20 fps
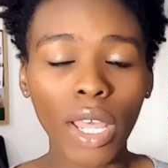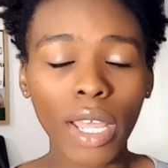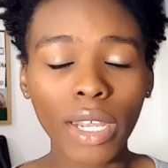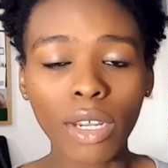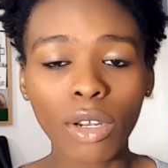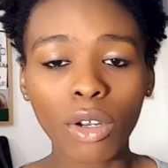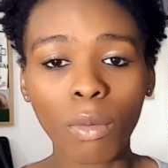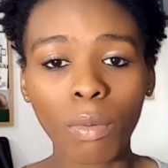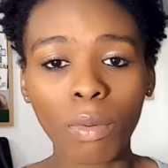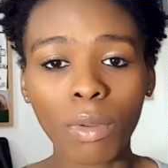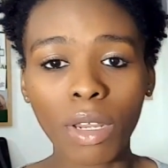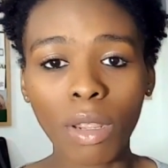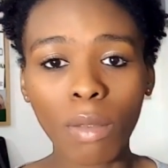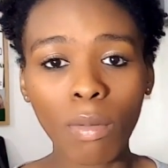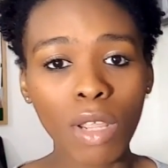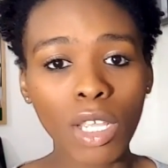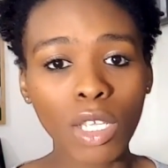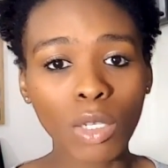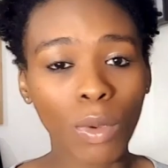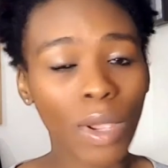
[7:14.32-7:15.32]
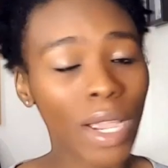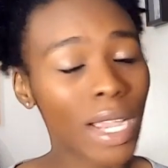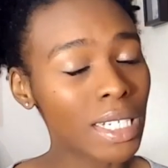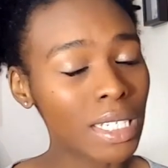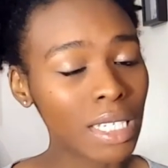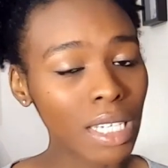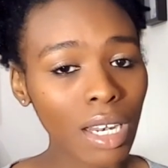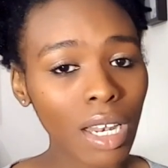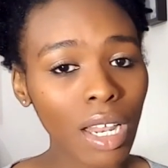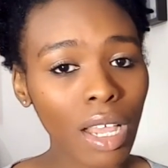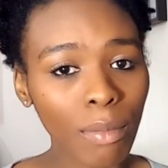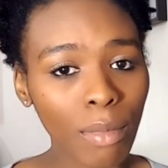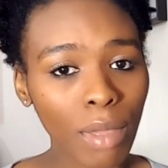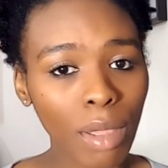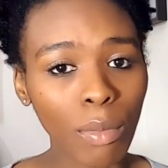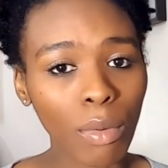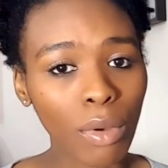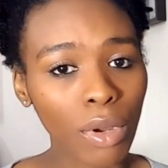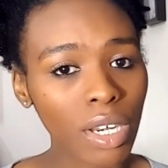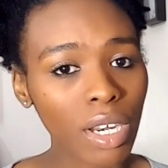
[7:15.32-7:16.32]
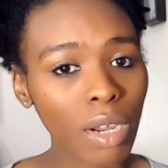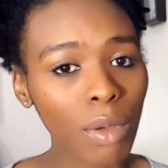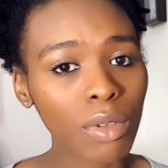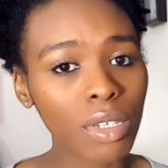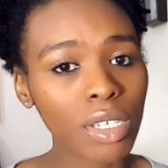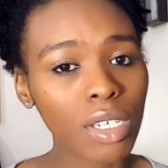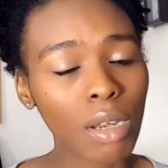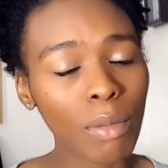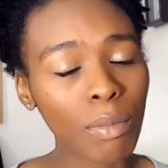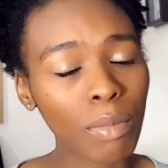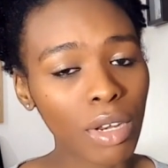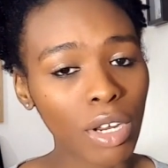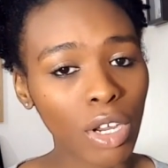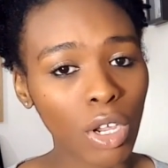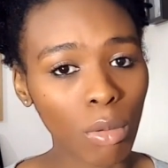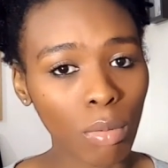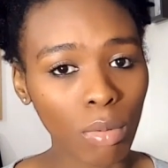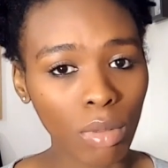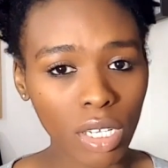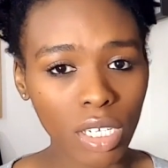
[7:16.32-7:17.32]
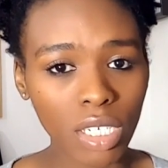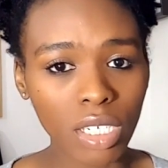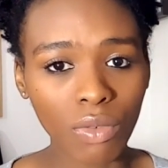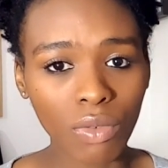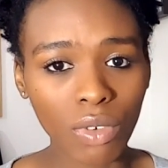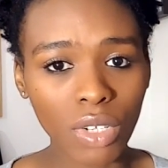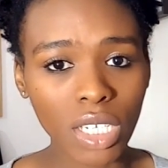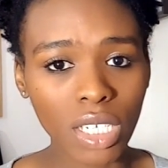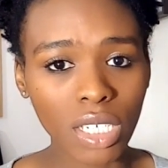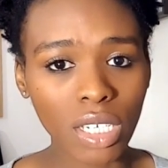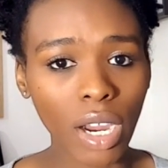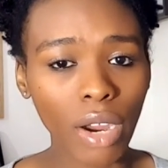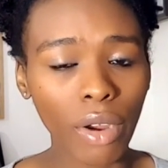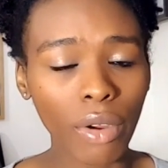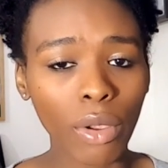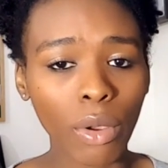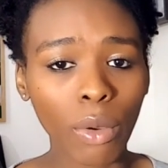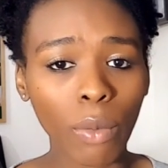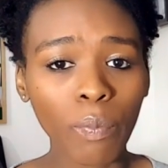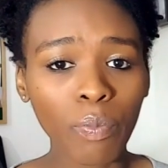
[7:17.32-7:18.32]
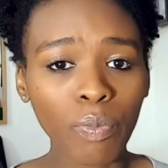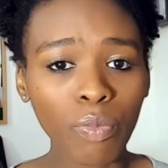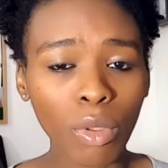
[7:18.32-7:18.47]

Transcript: ended up in a place where I didn't like my body, that would have been a completely different scenario.